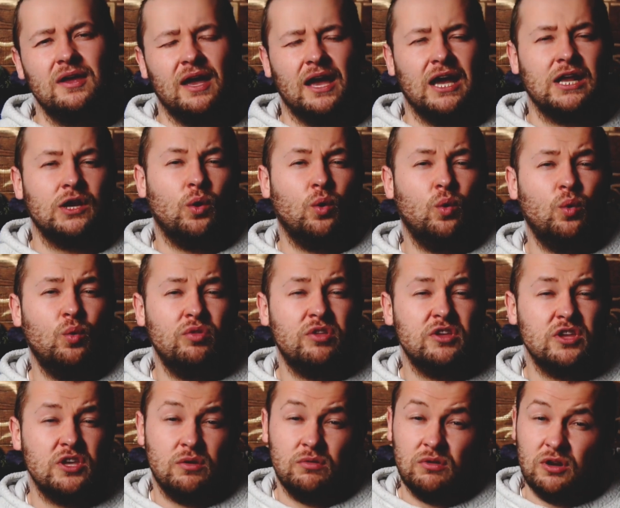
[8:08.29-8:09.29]
And all
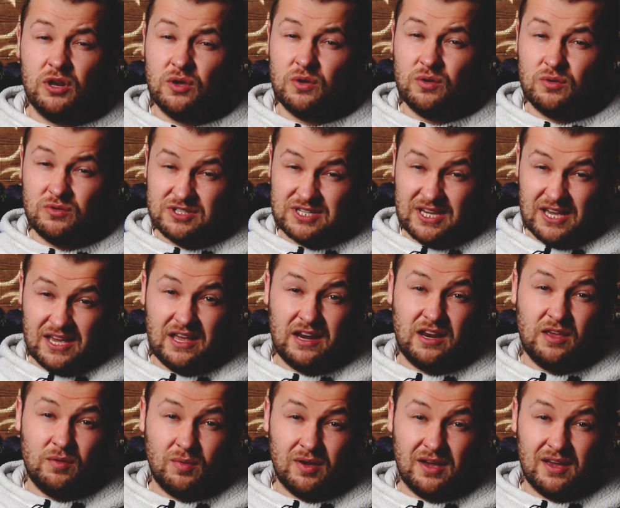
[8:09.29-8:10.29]
that you lose
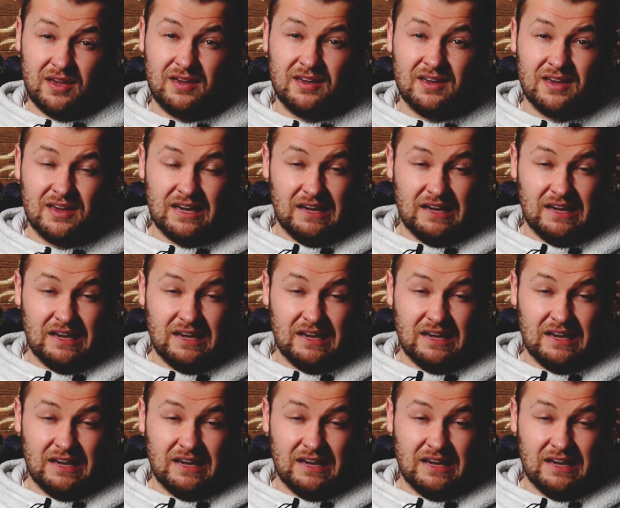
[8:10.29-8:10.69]
anyway